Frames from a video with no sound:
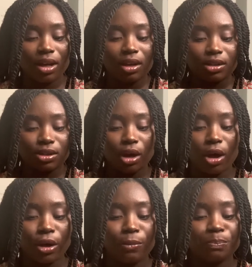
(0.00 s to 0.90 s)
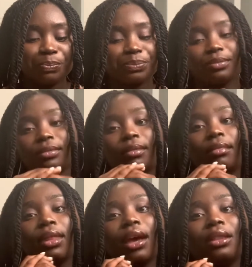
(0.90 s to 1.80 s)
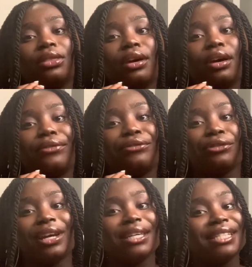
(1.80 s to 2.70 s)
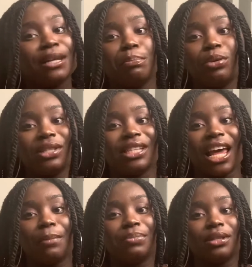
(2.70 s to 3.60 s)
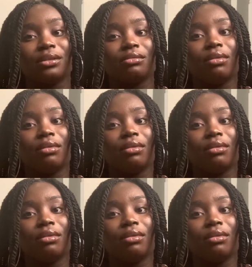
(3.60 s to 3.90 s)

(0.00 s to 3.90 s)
So the 3 simple steps